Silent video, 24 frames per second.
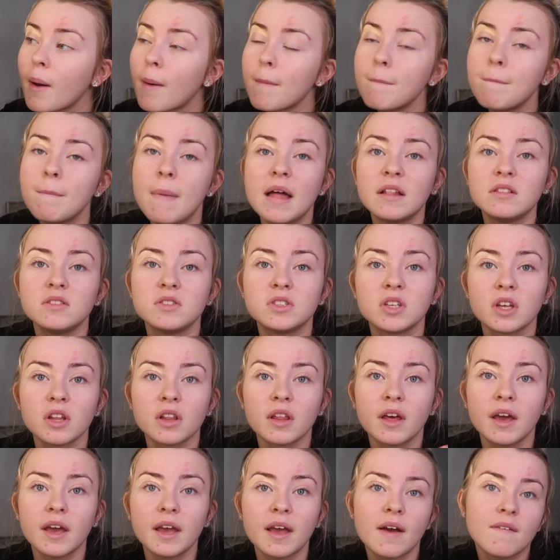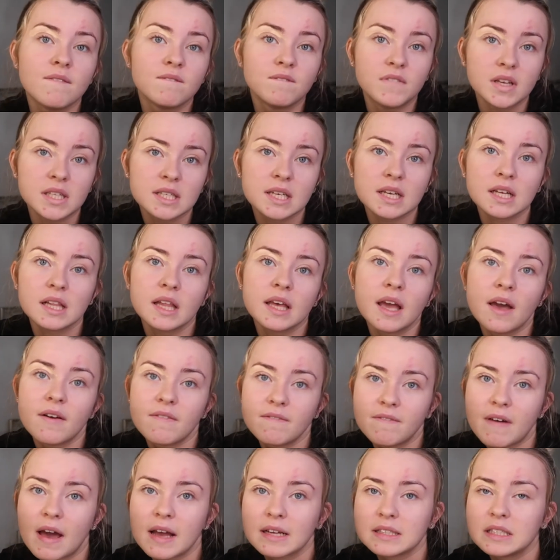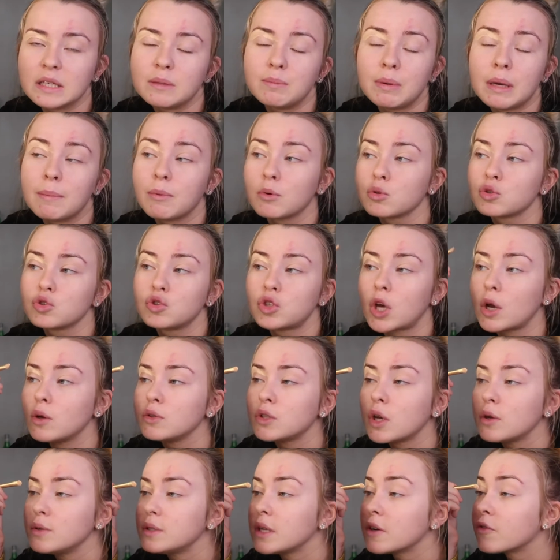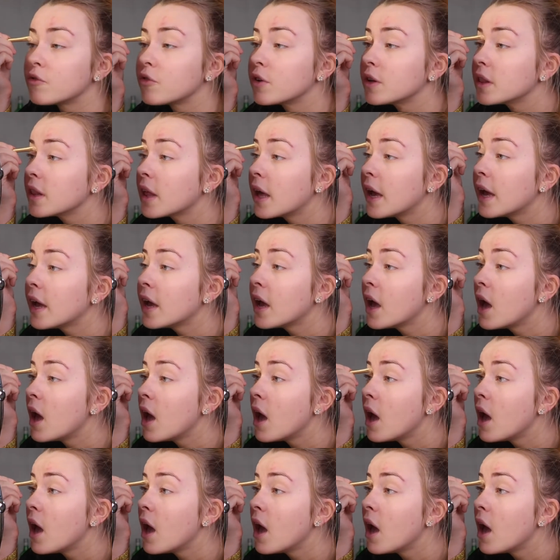mentally and physically affected people so differently.